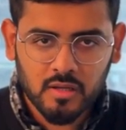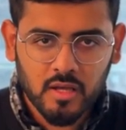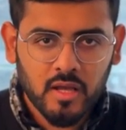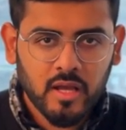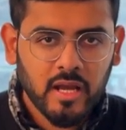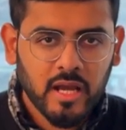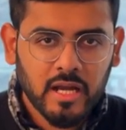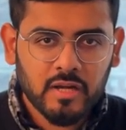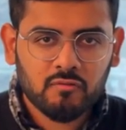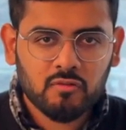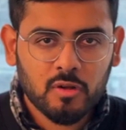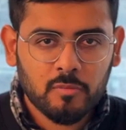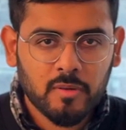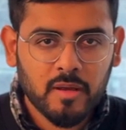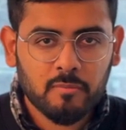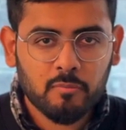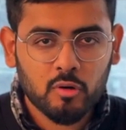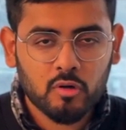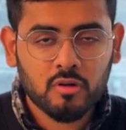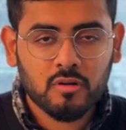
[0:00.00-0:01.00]
it will be
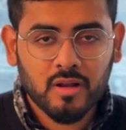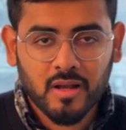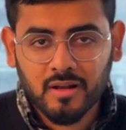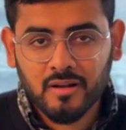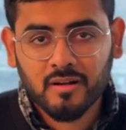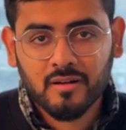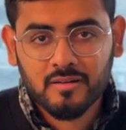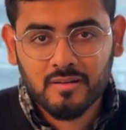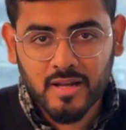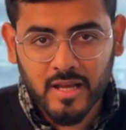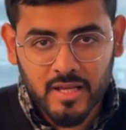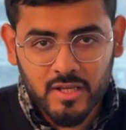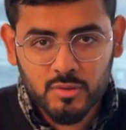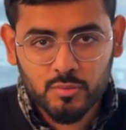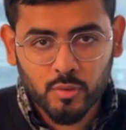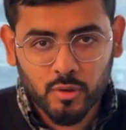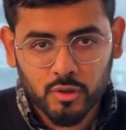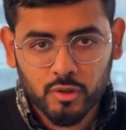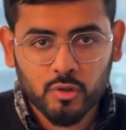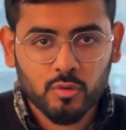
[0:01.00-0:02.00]
able to recognize
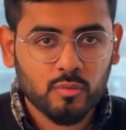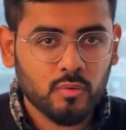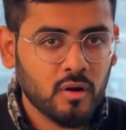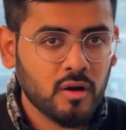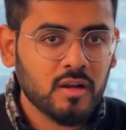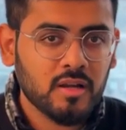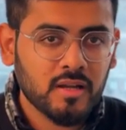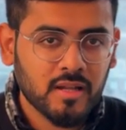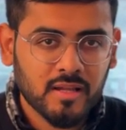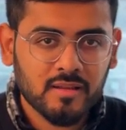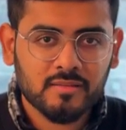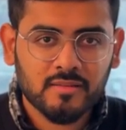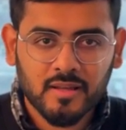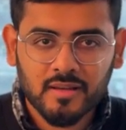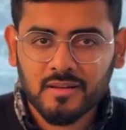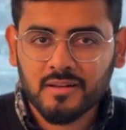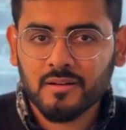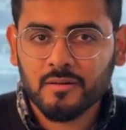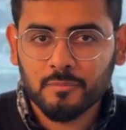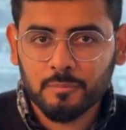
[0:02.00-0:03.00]
what you want and then
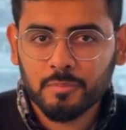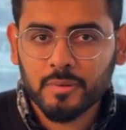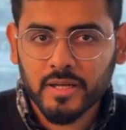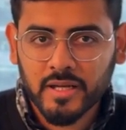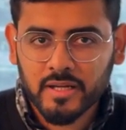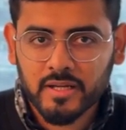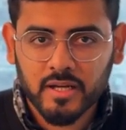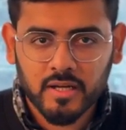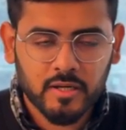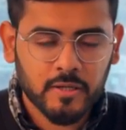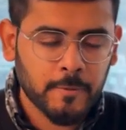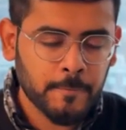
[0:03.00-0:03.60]
complete it.